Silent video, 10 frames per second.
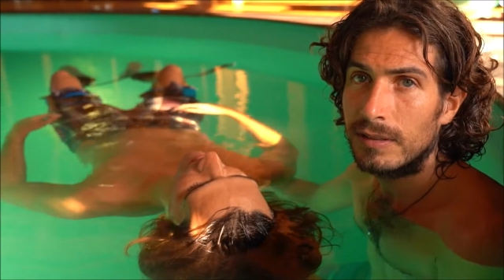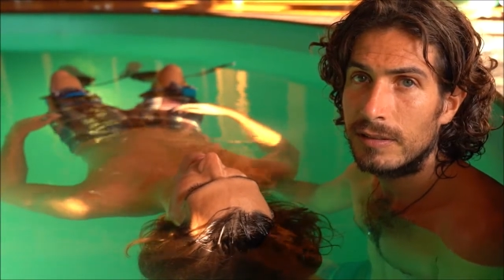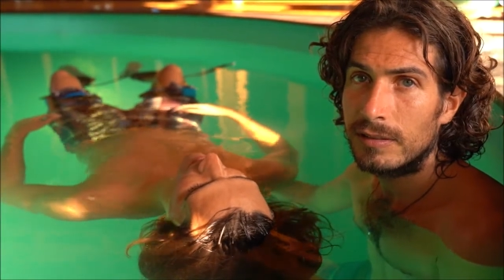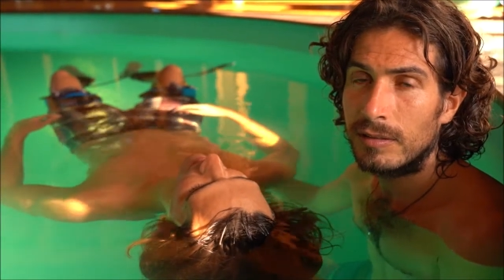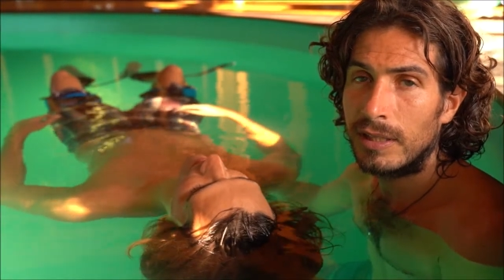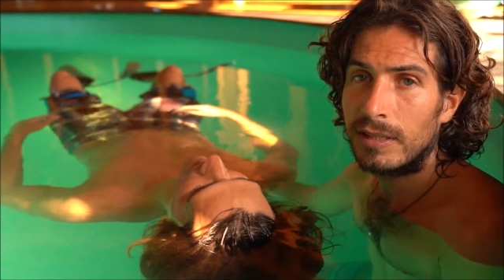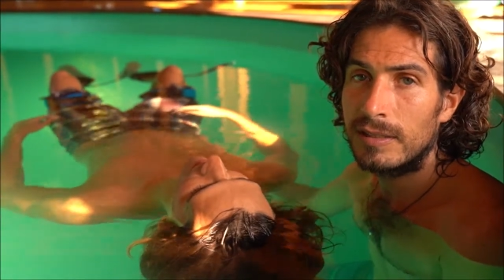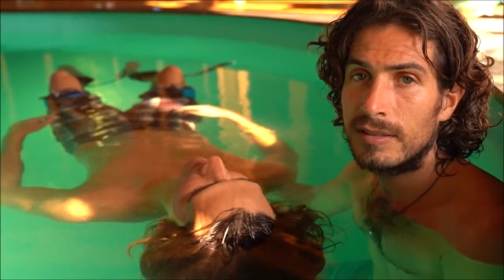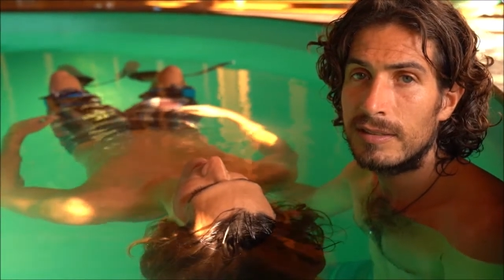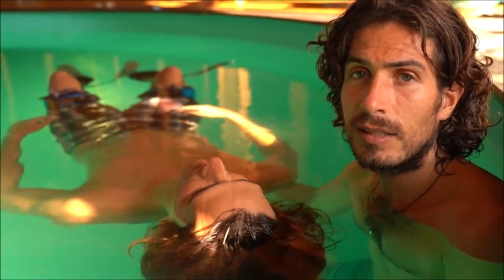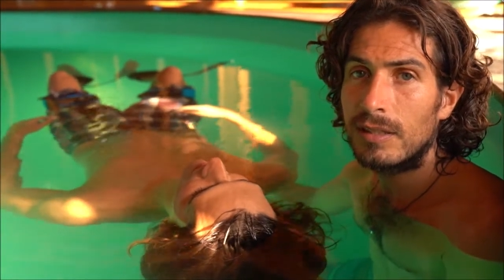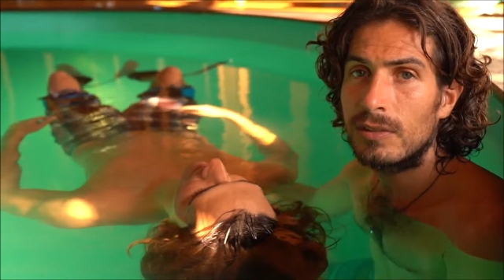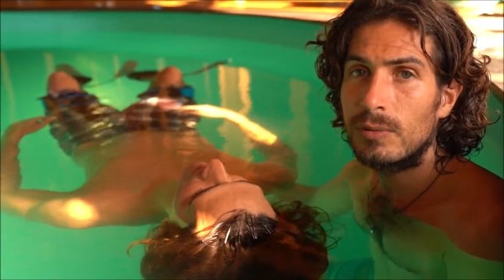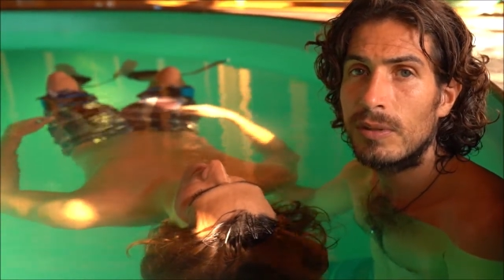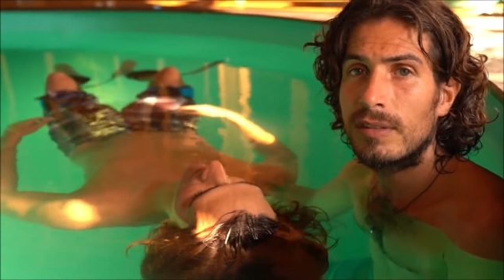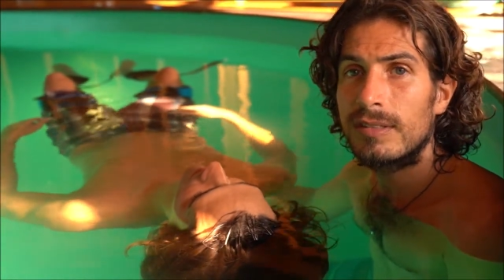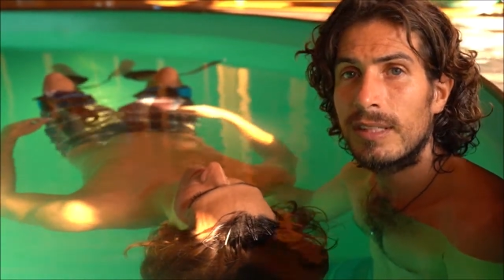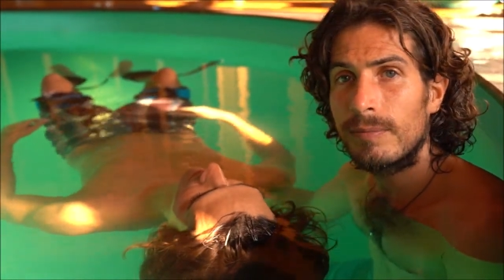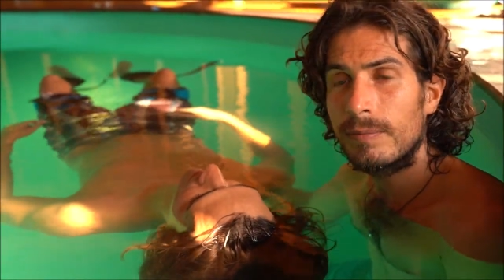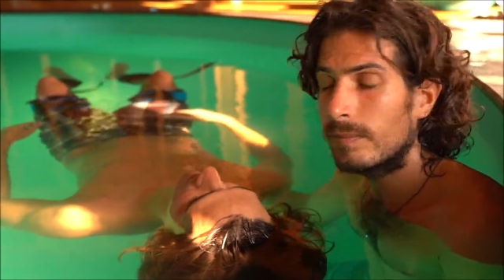So they can start with
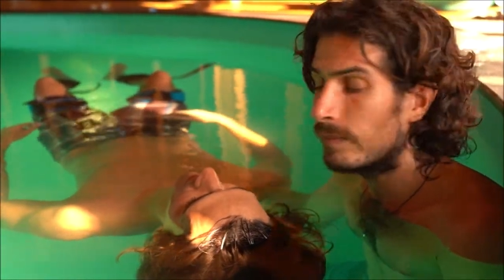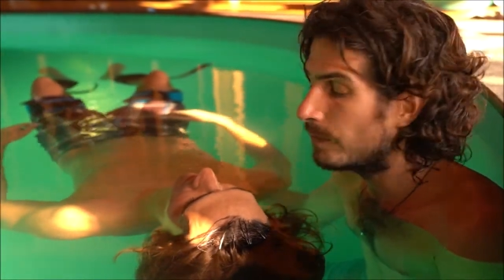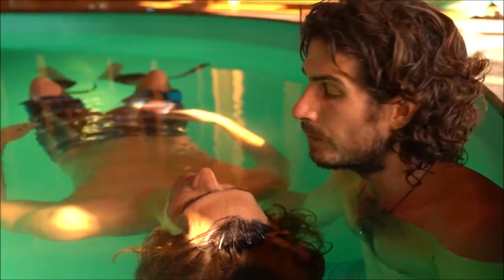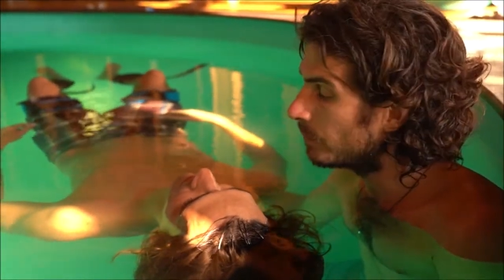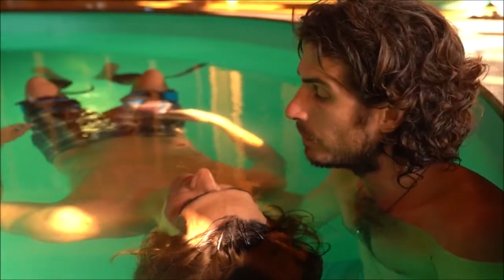some